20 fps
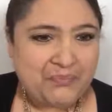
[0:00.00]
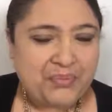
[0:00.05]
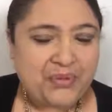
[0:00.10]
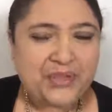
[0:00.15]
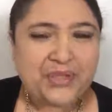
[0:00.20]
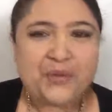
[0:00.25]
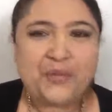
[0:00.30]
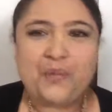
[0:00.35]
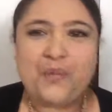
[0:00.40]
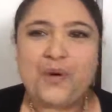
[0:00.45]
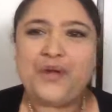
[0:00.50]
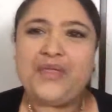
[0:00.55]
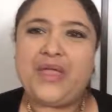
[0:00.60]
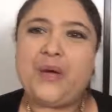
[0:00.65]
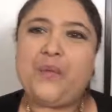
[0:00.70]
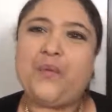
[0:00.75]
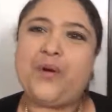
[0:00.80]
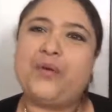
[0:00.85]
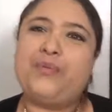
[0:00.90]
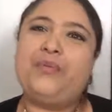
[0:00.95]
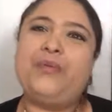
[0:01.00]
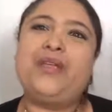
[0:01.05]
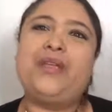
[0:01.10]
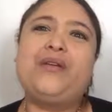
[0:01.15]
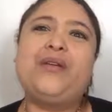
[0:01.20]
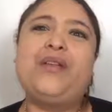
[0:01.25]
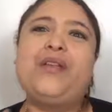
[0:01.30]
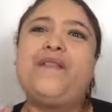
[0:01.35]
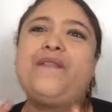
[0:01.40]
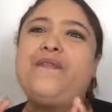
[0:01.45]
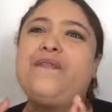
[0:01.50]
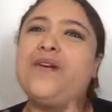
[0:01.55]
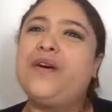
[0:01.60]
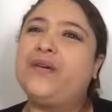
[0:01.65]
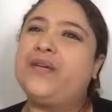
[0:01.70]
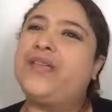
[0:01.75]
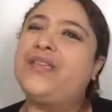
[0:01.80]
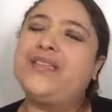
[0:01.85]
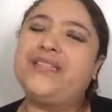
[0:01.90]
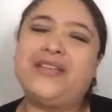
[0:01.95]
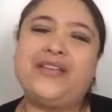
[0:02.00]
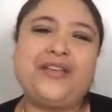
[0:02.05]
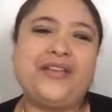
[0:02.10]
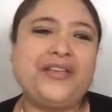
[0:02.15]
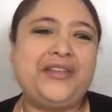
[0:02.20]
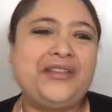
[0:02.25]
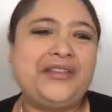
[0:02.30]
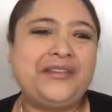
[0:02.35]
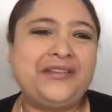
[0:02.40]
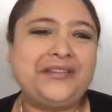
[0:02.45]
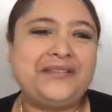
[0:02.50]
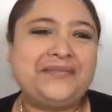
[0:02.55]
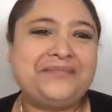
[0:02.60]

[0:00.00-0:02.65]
but the one that we're really going to focus on